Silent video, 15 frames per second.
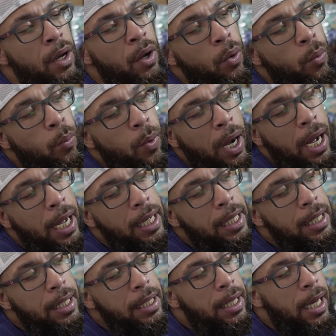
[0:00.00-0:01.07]
Why
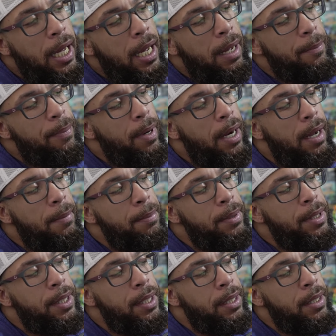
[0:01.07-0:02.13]
he got
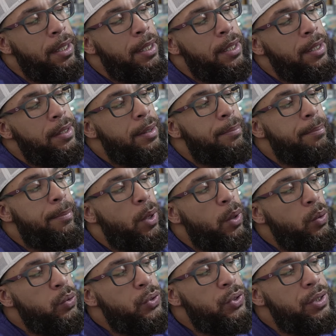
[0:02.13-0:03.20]
probably the
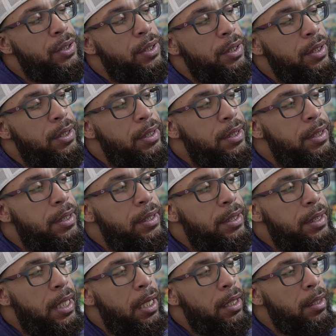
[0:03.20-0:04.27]
most
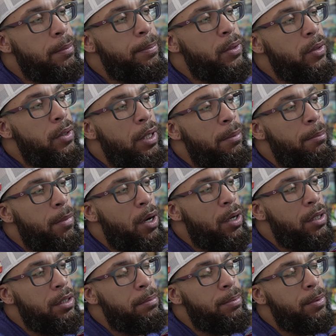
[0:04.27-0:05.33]
sellable and
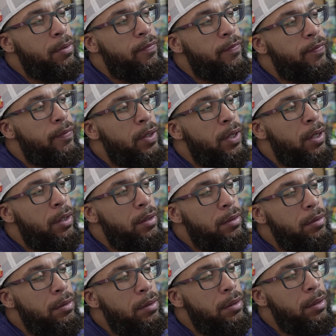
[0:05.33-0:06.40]
marketable
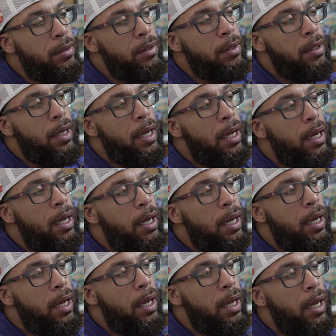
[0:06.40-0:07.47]
flow
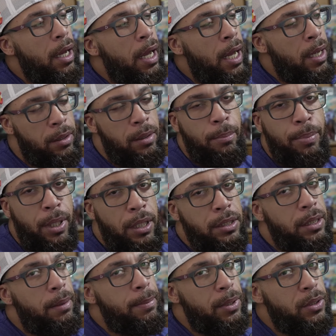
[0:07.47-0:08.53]
out the bunch,
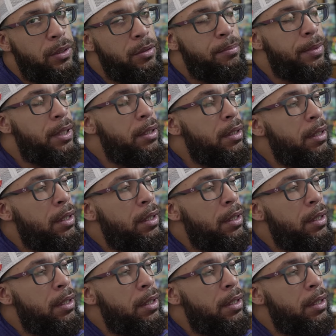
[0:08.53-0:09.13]
I'm assuming,